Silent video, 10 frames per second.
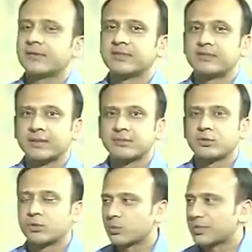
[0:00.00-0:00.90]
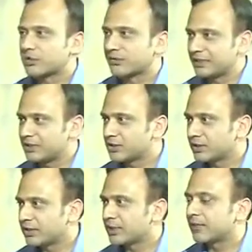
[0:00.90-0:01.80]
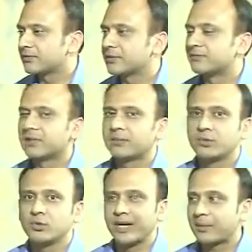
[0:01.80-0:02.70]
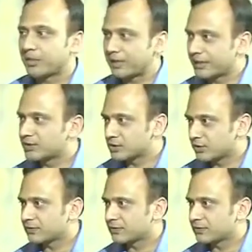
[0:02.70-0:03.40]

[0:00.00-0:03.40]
developed good ways of teaching it. I've developed new applications of the